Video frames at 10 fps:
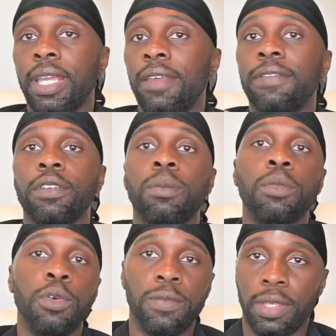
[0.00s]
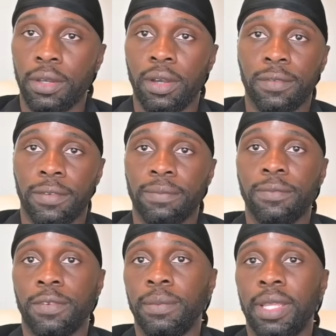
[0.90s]
if you're moving on
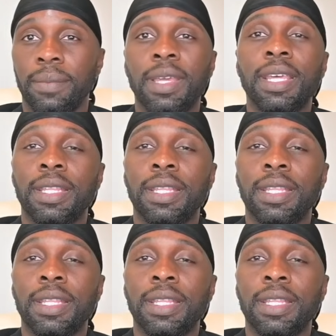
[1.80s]
from them.